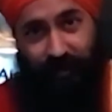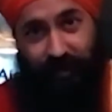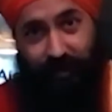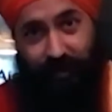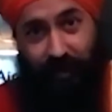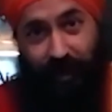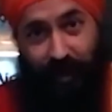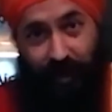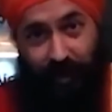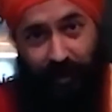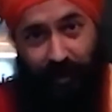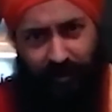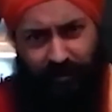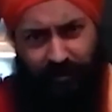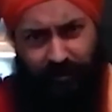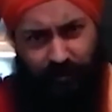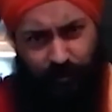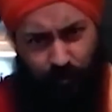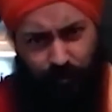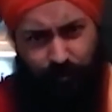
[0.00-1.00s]
Kala
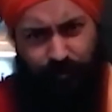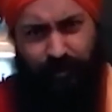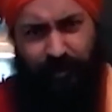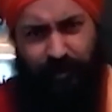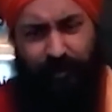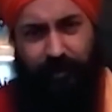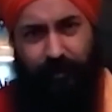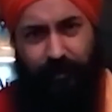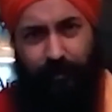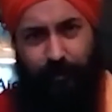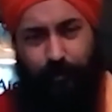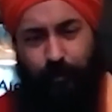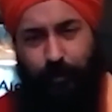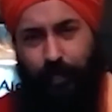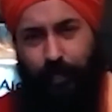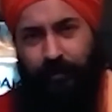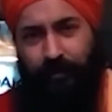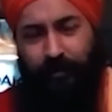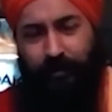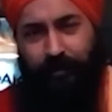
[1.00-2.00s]
Kundalini.
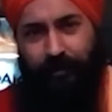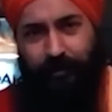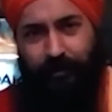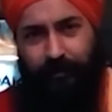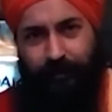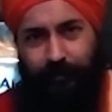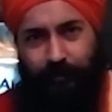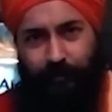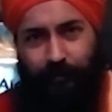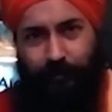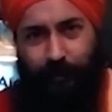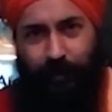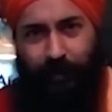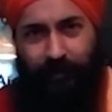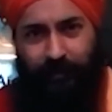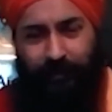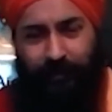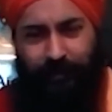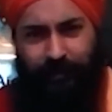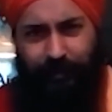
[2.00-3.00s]

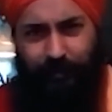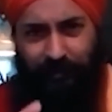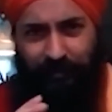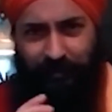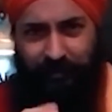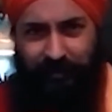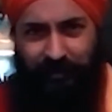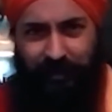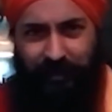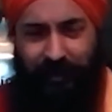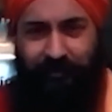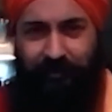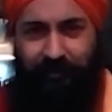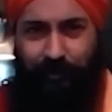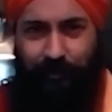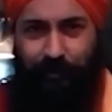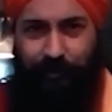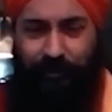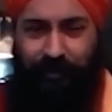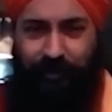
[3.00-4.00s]
Uh, let me just dive
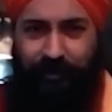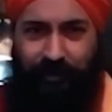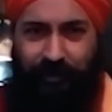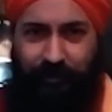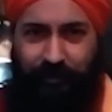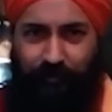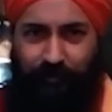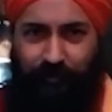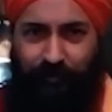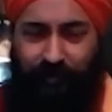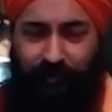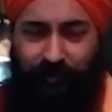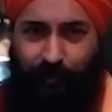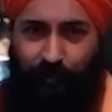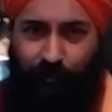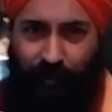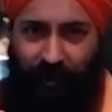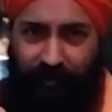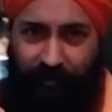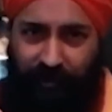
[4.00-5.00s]
into this.
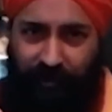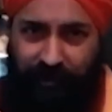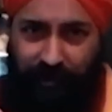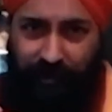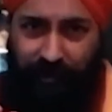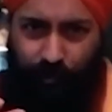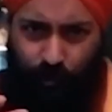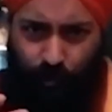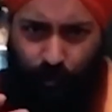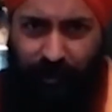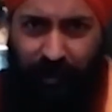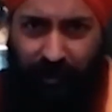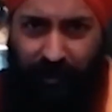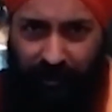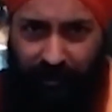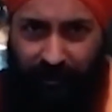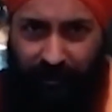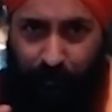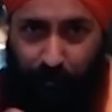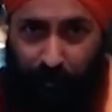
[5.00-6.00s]
When we say
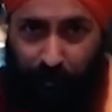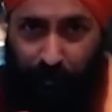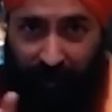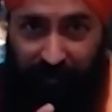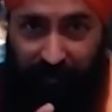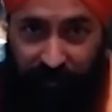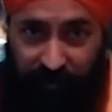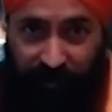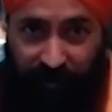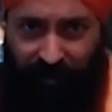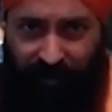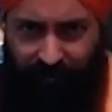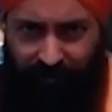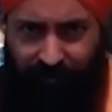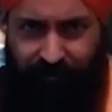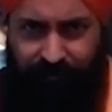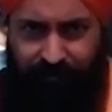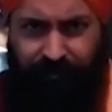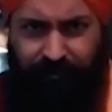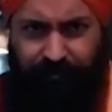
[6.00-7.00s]
Kundalini by
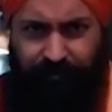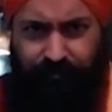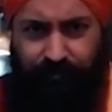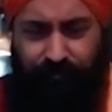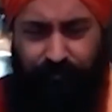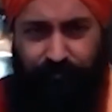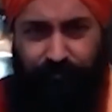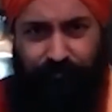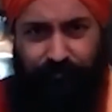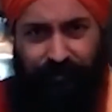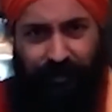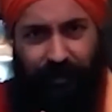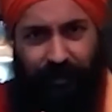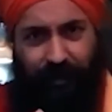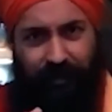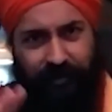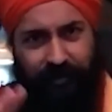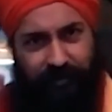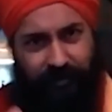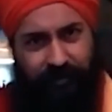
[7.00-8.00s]
itself,
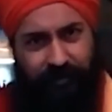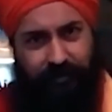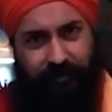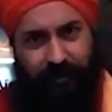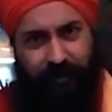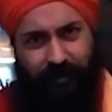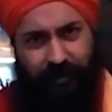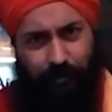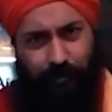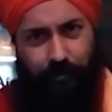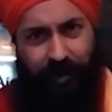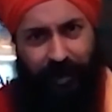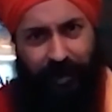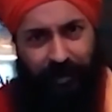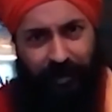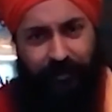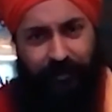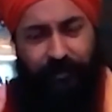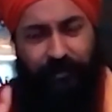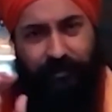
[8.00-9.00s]
as in the
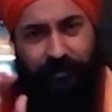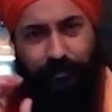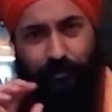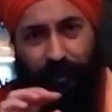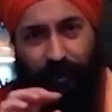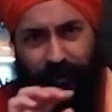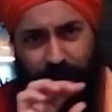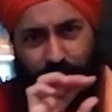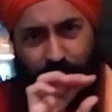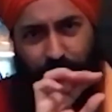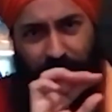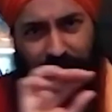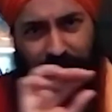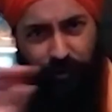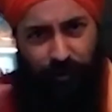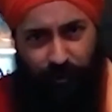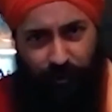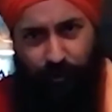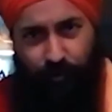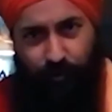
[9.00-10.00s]
past, when you
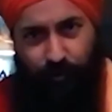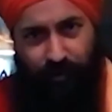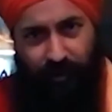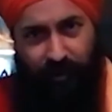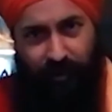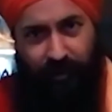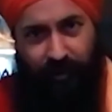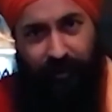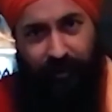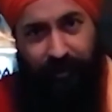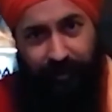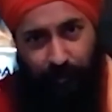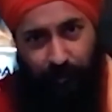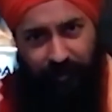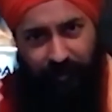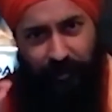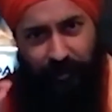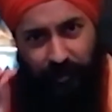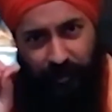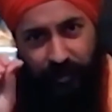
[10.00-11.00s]
mention Kundalini, it
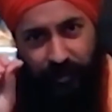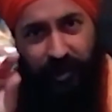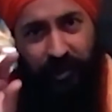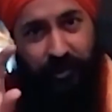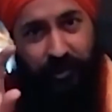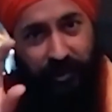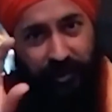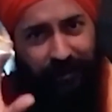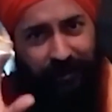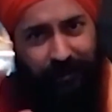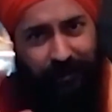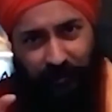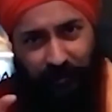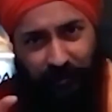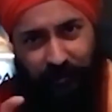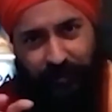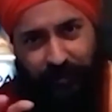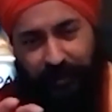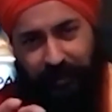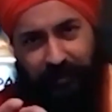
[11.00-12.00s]
means a stationary
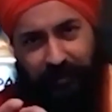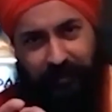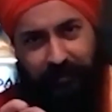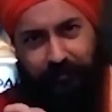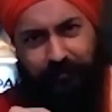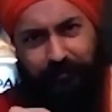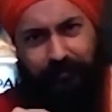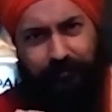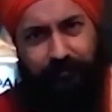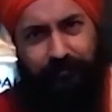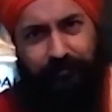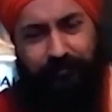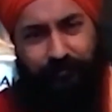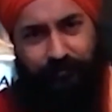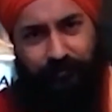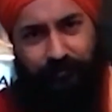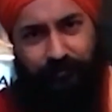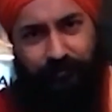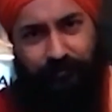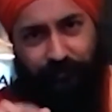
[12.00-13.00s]
Kundalini.
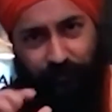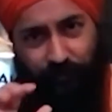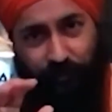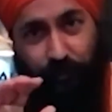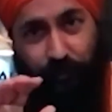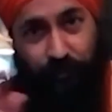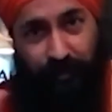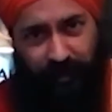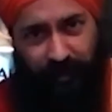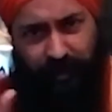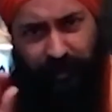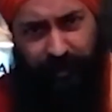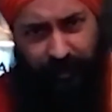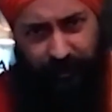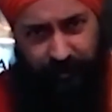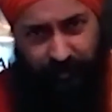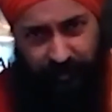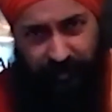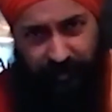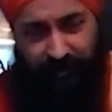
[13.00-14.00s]
Kundalini
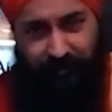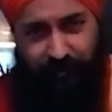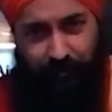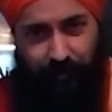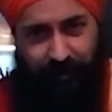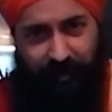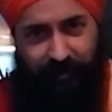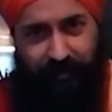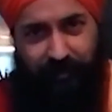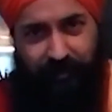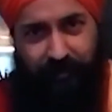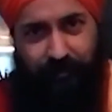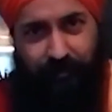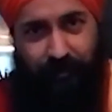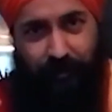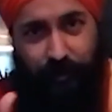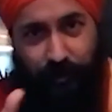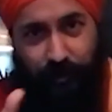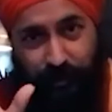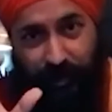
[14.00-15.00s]
itself means
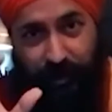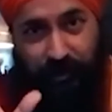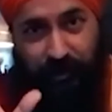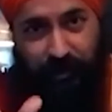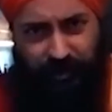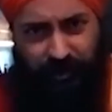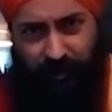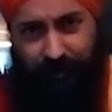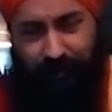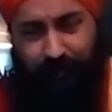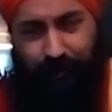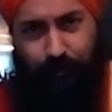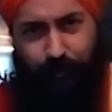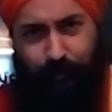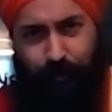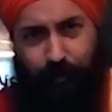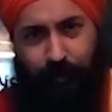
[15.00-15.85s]
stationary.